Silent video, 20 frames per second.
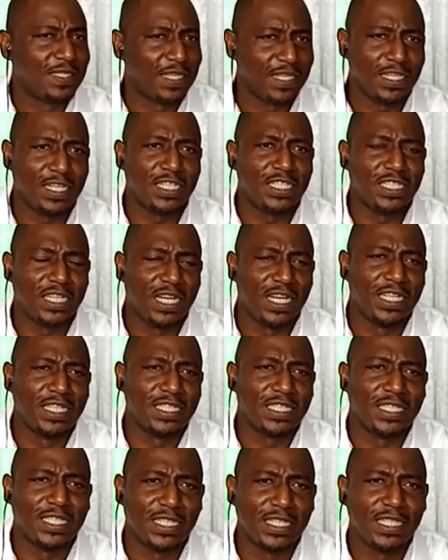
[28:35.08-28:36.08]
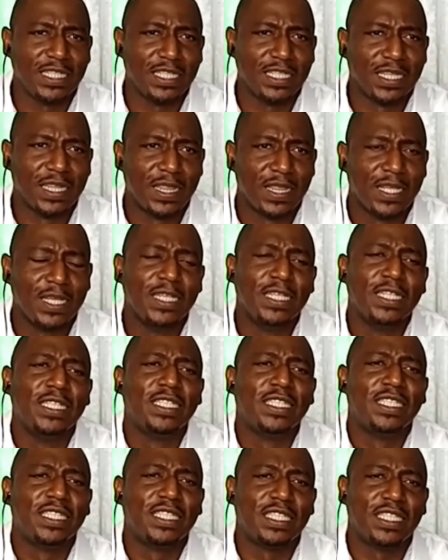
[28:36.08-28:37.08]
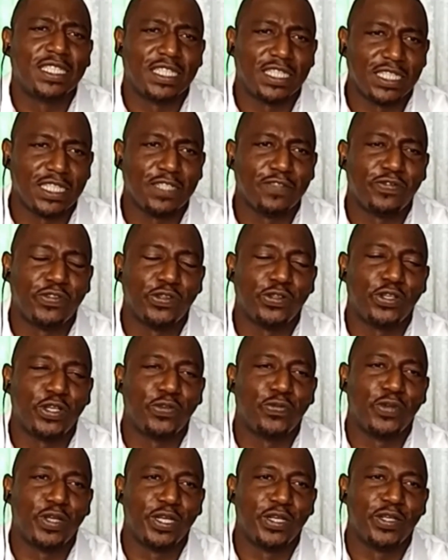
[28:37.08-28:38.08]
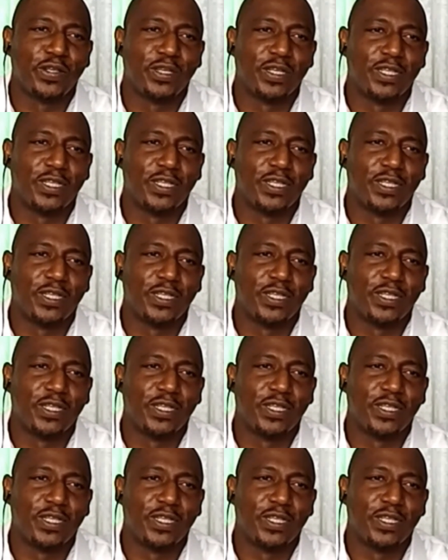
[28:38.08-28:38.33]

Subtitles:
take a chance at it, see if you could win